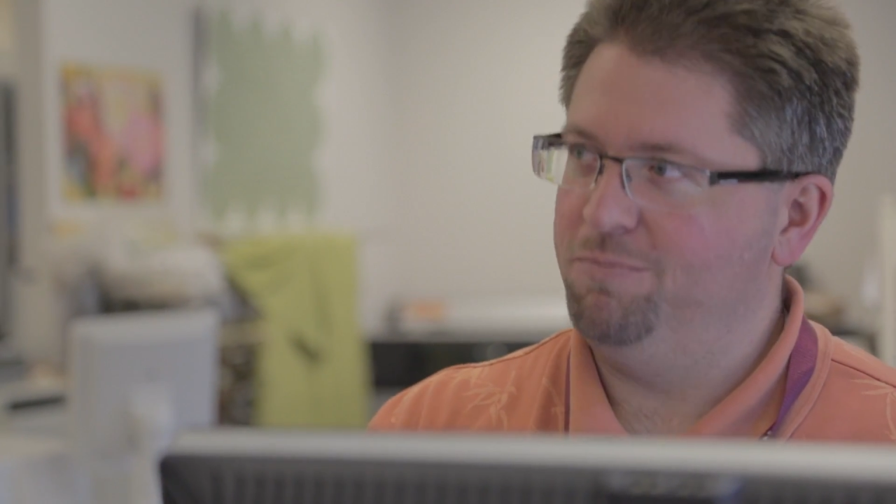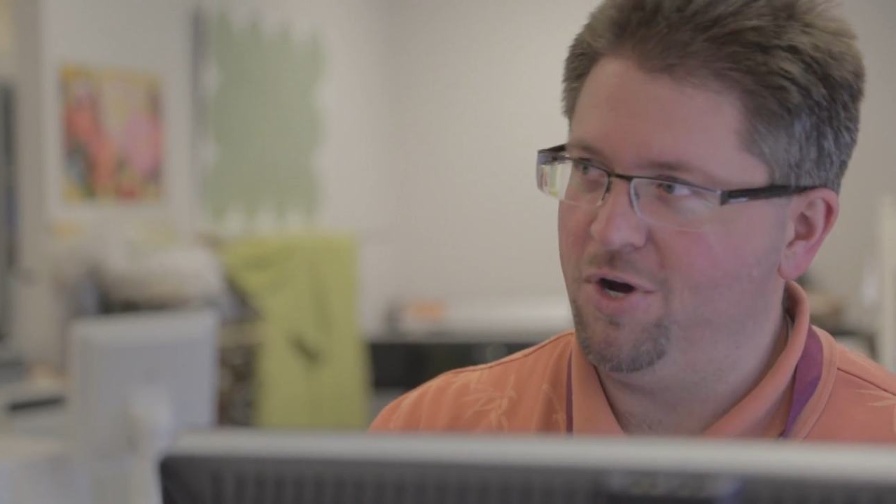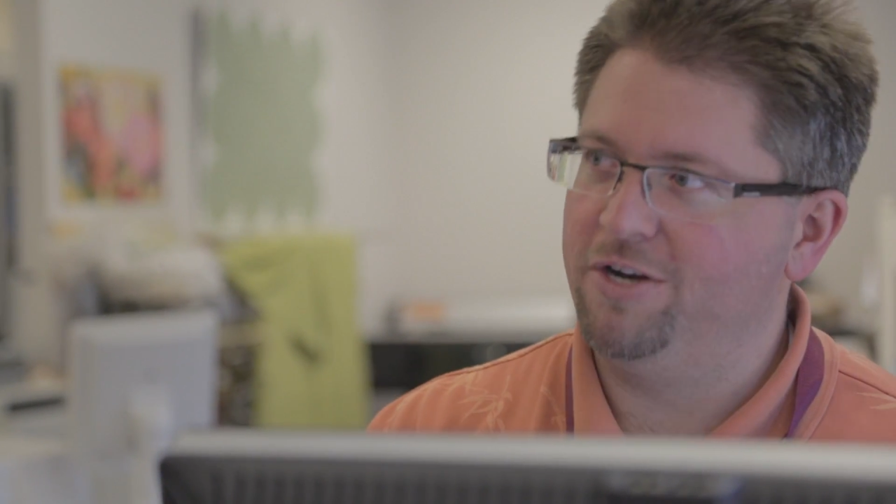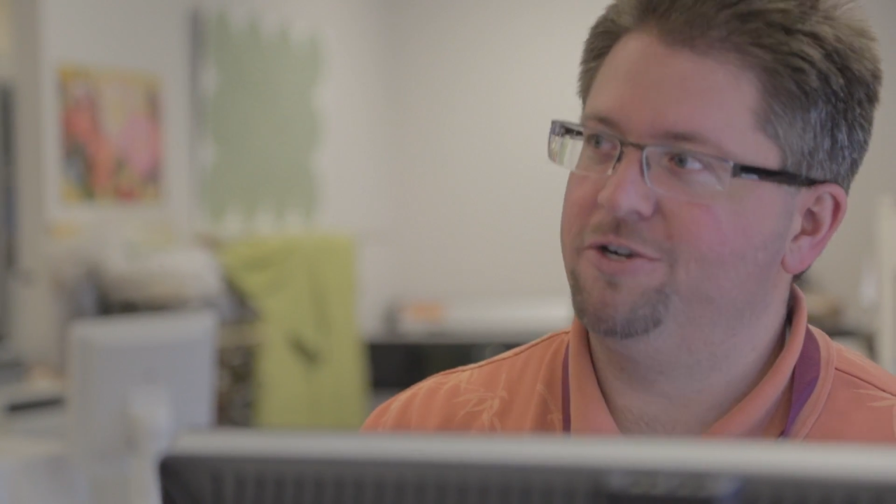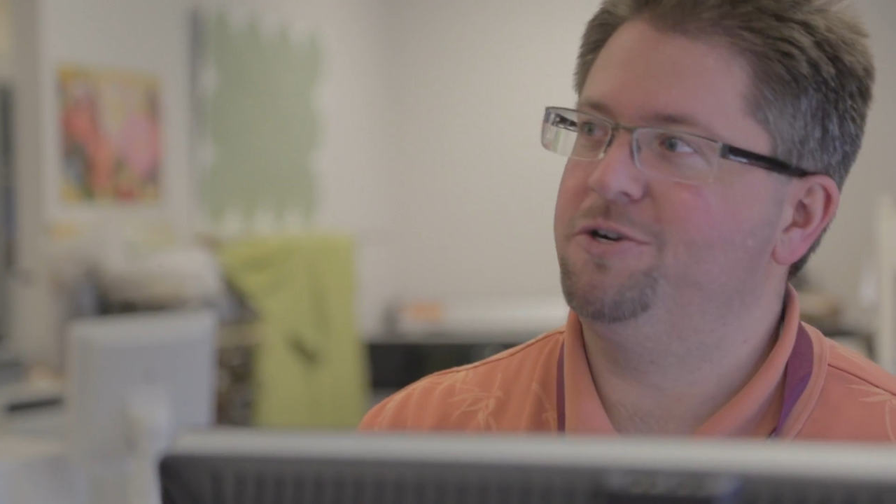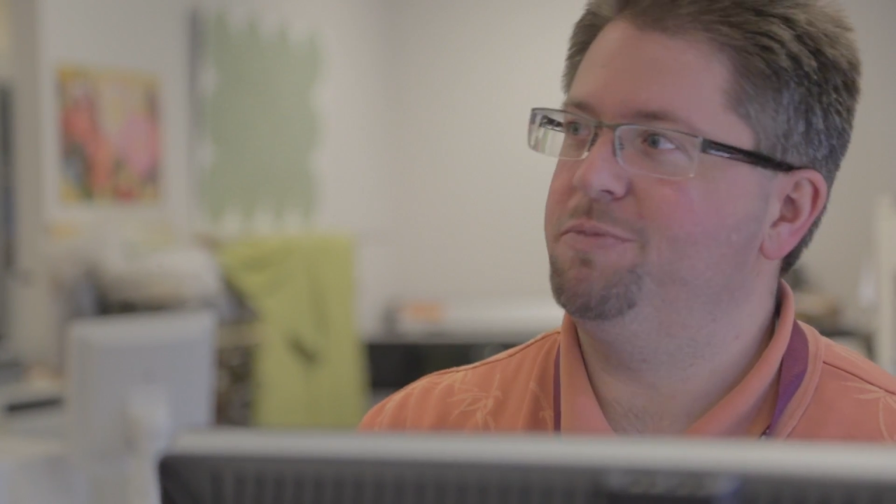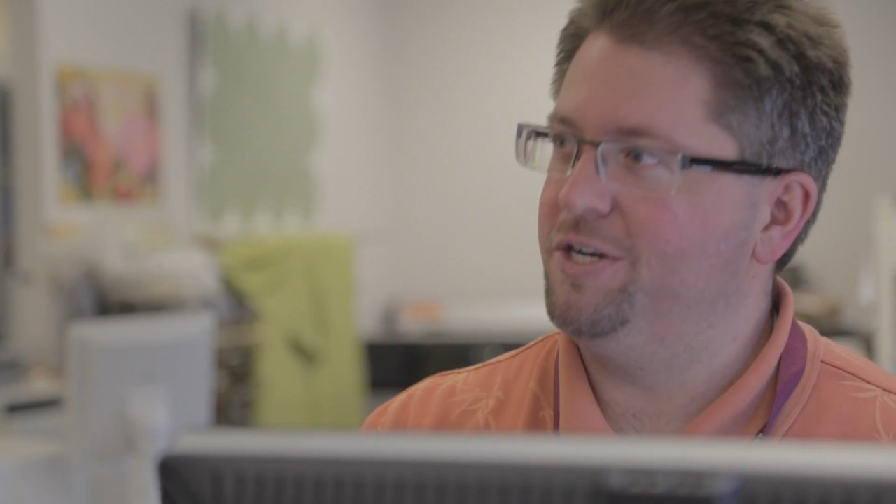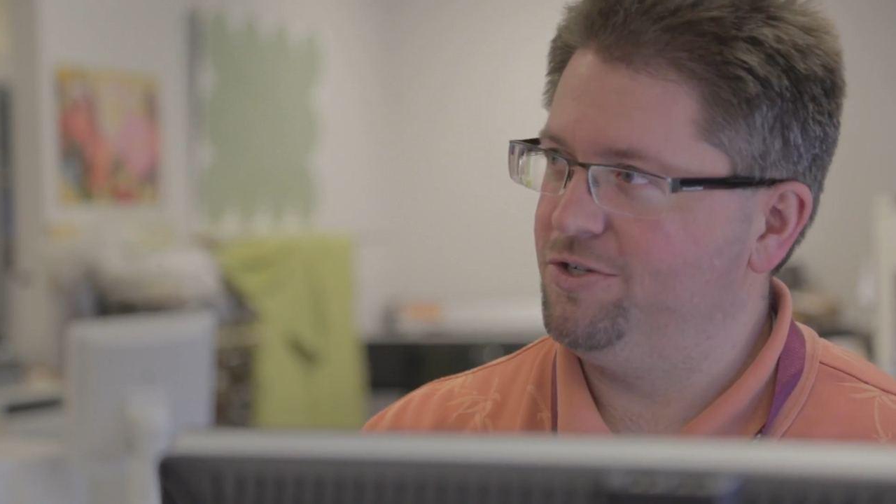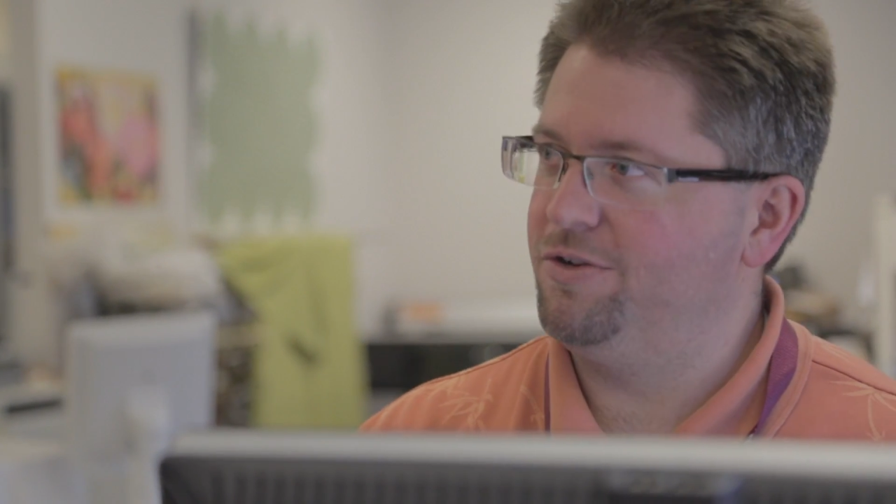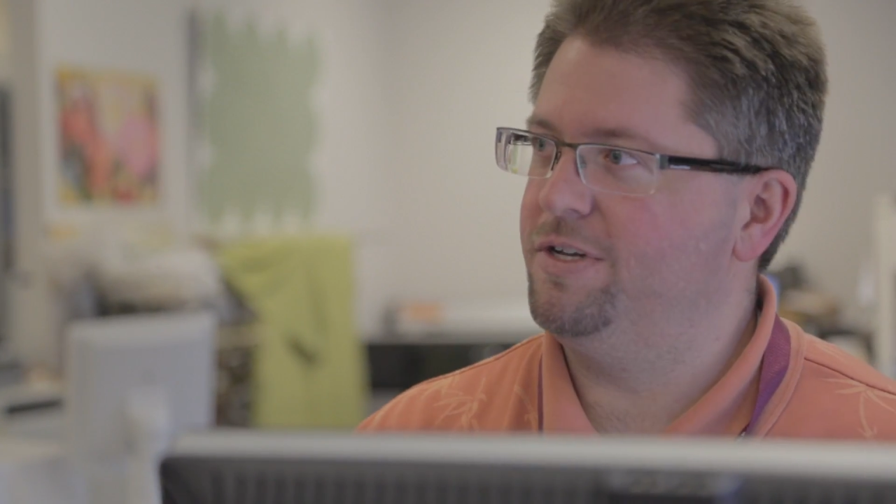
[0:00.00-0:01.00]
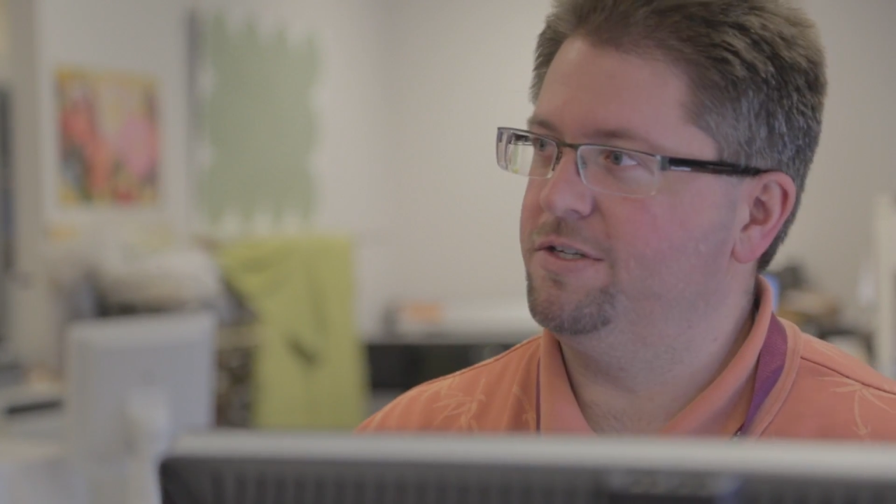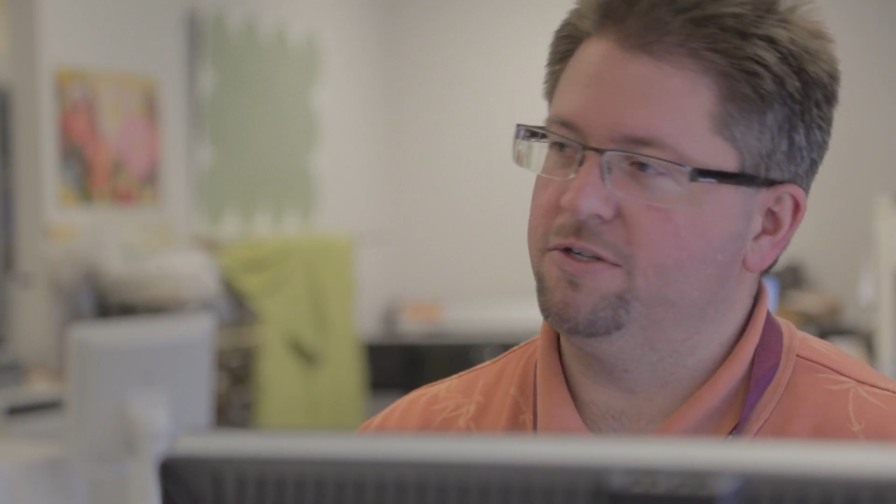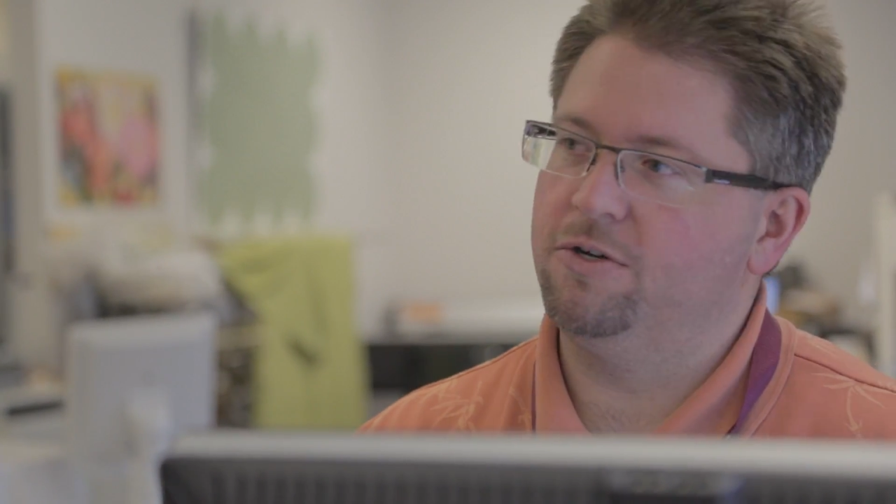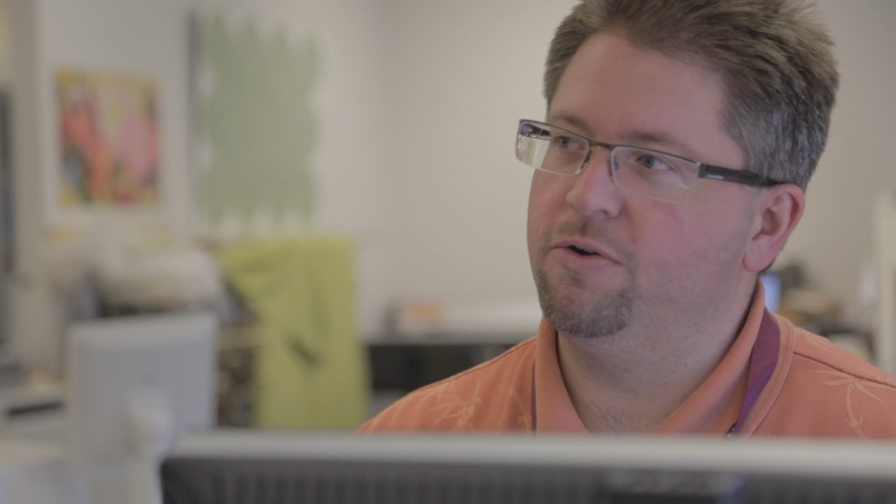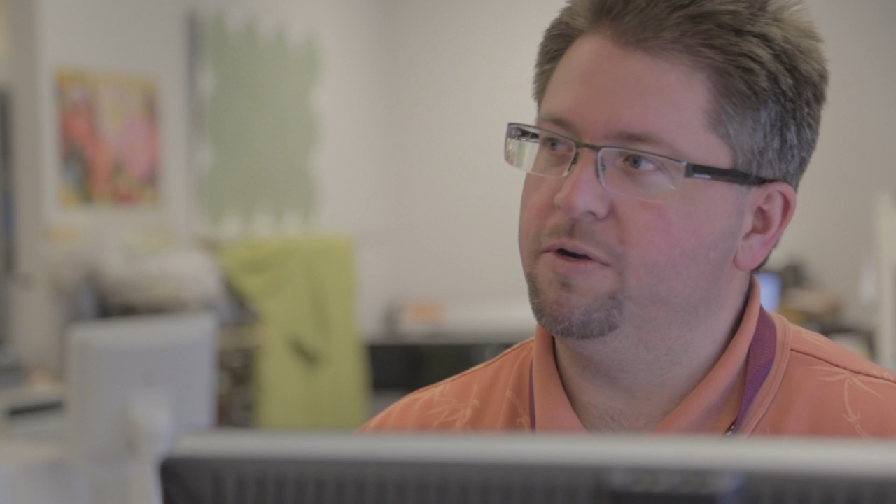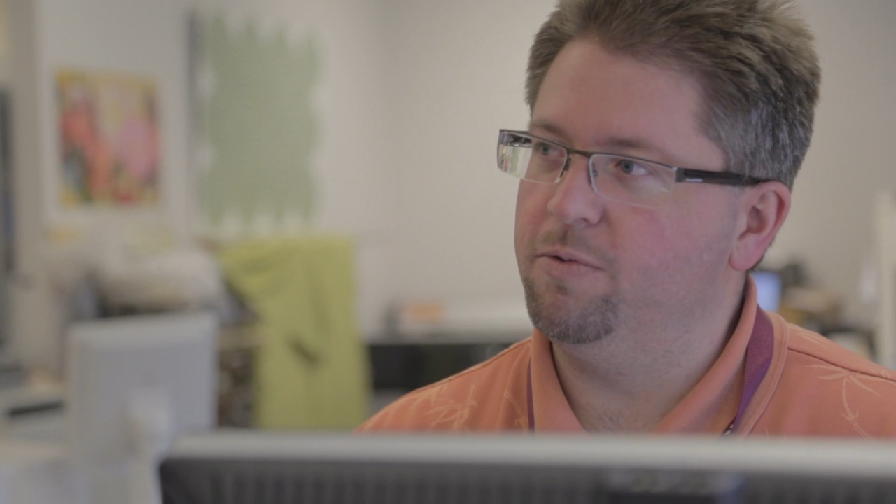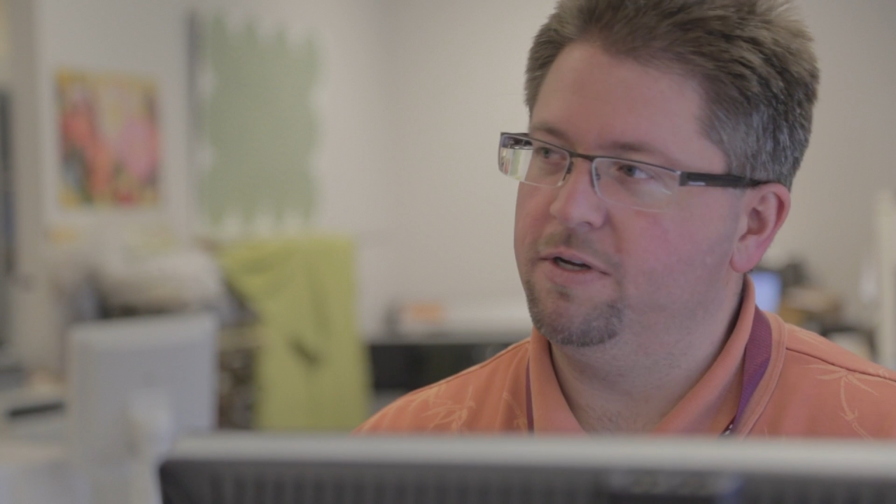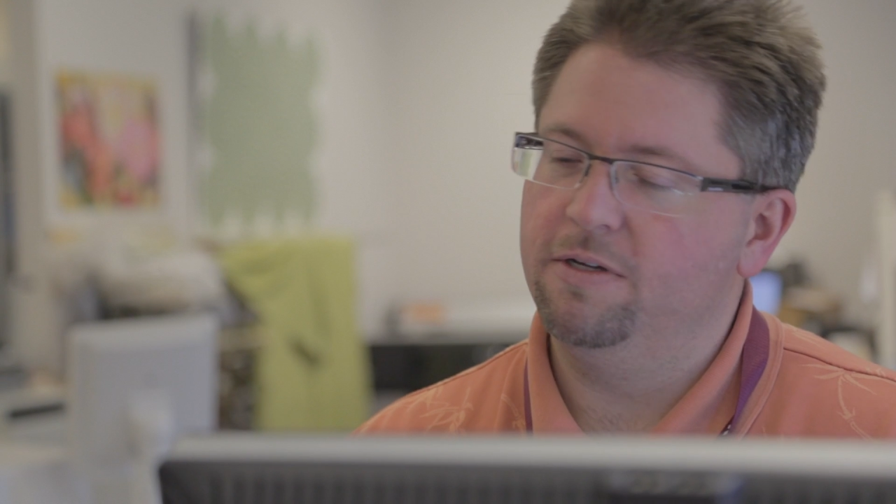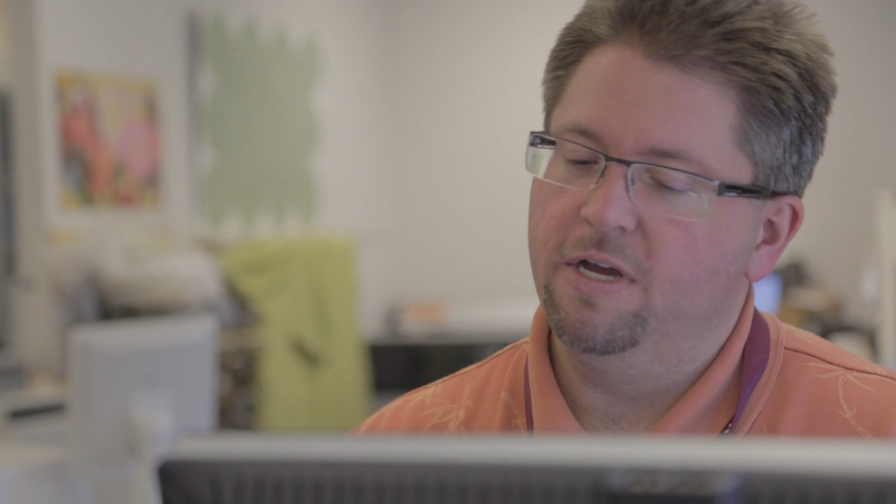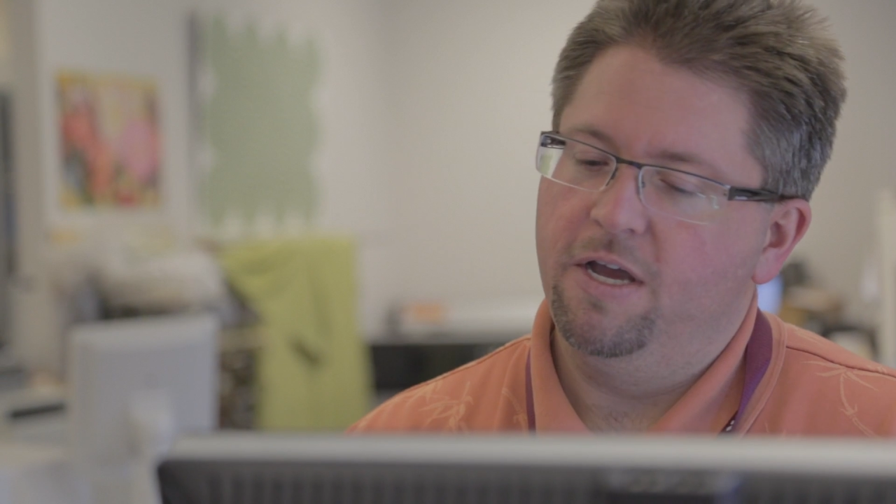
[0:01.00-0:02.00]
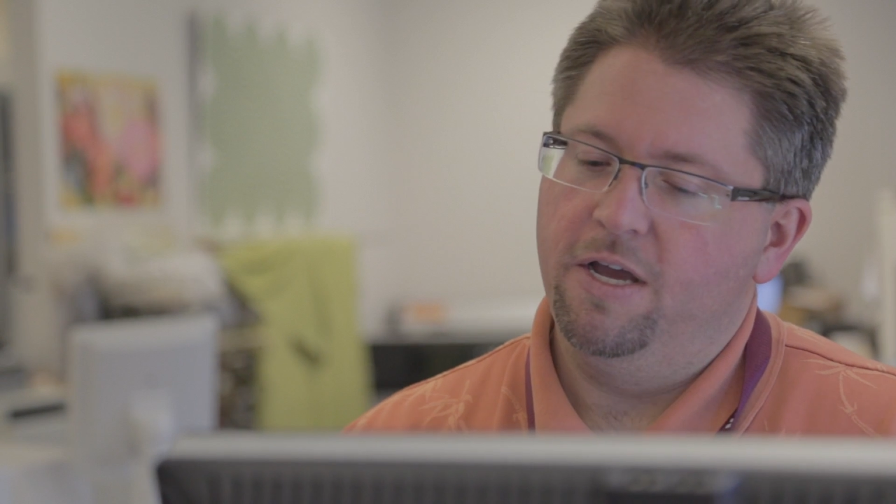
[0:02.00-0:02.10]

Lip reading: monitor and make sure things are going well.